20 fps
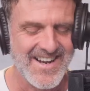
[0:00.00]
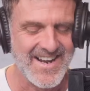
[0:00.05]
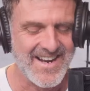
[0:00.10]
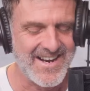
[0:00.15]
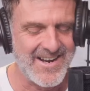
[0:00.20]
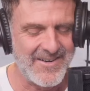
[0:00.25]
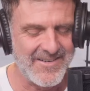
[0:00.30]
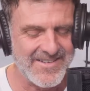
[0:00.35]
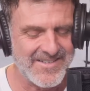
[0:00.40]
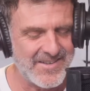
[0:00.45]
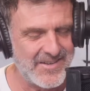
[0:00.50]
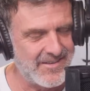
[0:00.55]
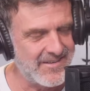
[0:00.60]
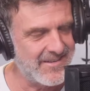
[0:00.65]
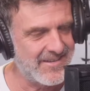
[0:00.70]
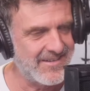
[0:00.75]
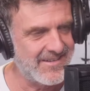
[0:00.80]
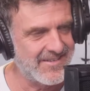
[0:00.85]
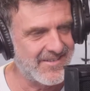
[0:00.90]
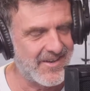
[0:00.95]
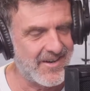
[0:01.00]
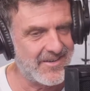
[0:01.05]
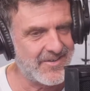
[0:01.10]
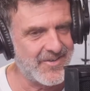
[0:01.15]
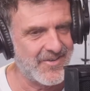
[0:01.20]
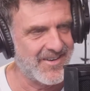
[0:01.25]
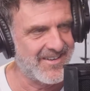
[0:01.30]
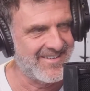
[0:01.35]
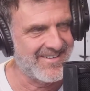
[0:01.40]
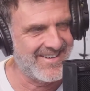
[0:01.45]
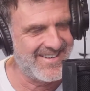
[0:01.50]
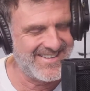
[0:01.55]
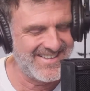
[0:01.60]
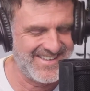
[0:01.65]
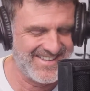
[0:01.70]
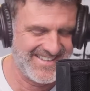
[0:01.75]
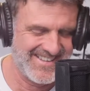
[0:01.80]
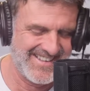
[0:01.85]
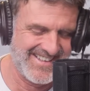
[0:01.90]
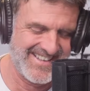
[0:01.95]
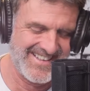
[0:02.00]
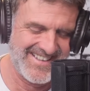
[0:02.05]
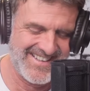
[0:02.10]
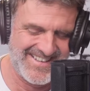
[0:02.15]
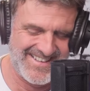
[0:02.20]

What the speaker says: I always say you're a good dog trainer. Yeah.